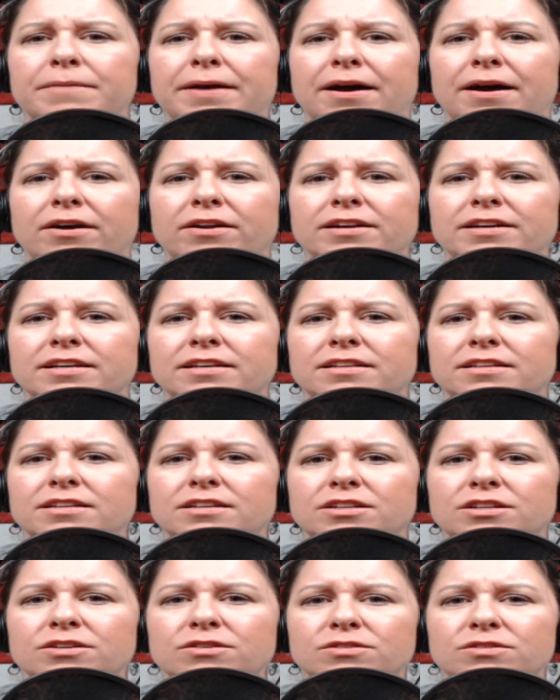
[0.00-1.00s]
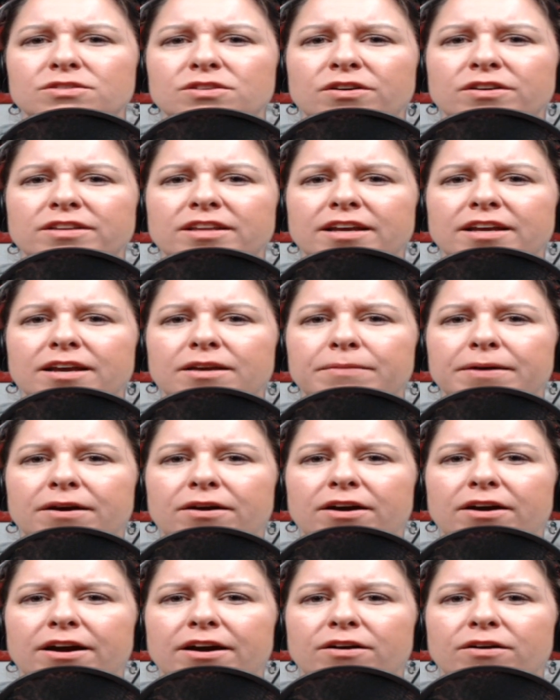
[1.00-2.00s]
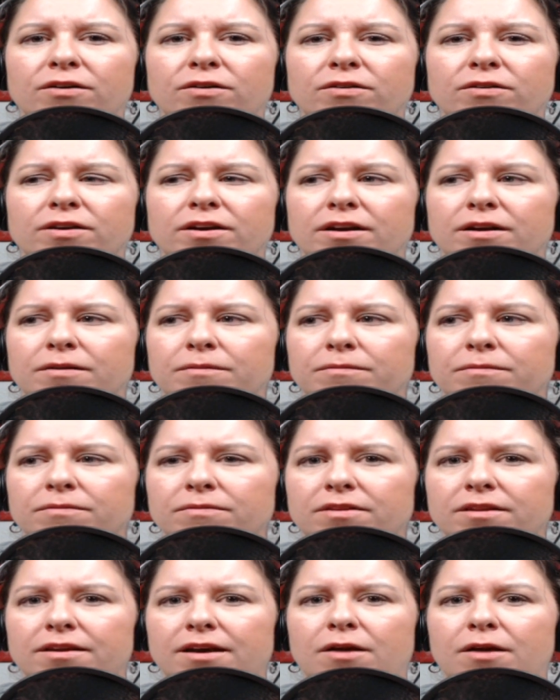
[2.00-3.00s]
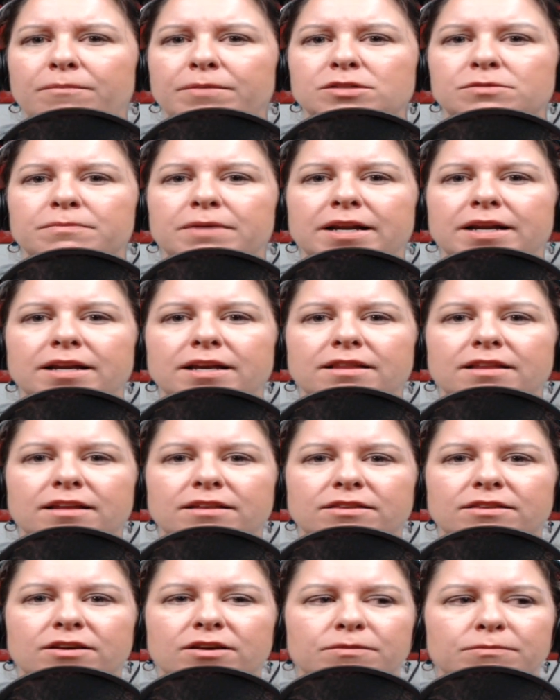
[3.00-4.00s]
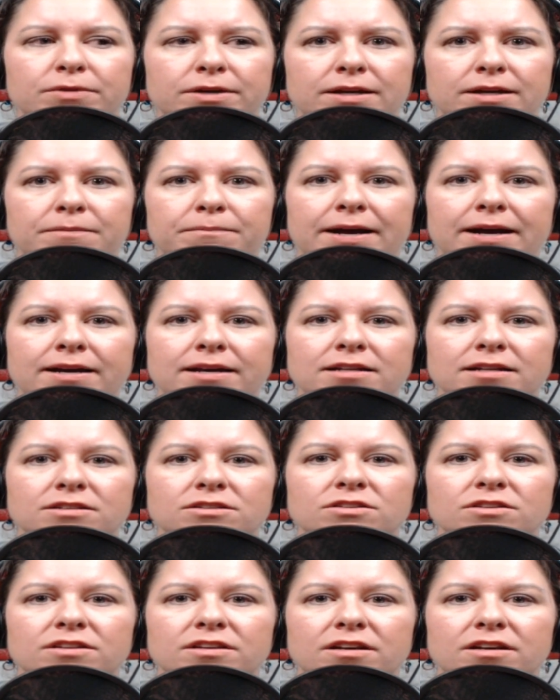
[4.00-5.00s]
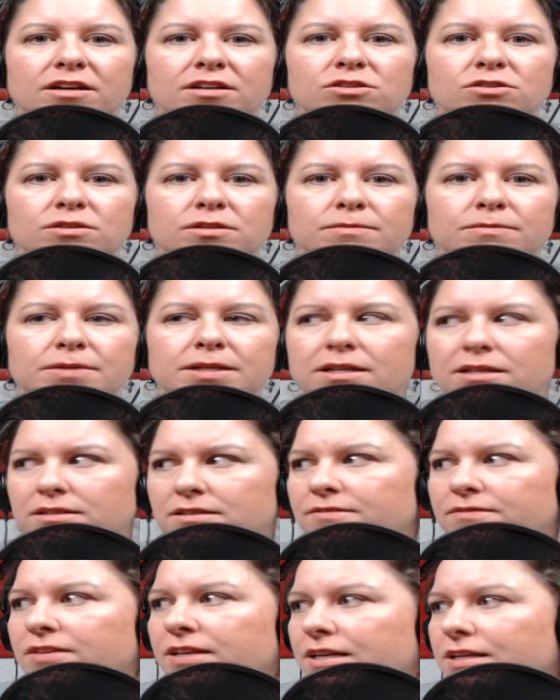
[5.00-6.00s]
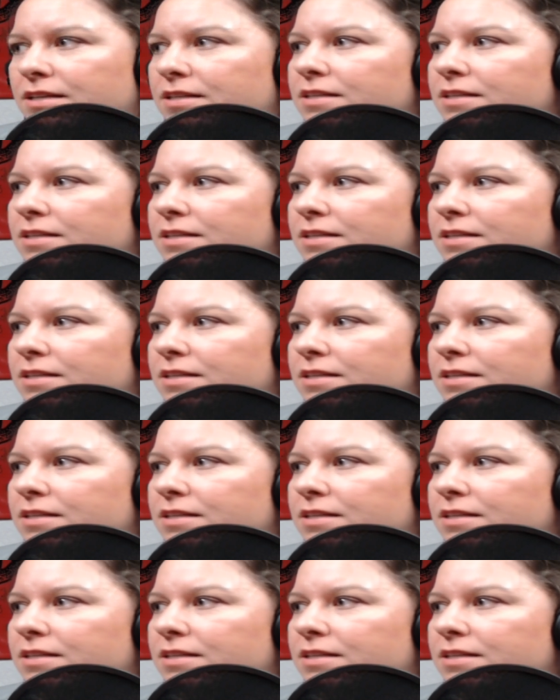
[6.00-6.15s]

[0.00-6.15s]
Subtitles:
about it in the news, aren't they? About how much money that they're bringing back into the country because of that.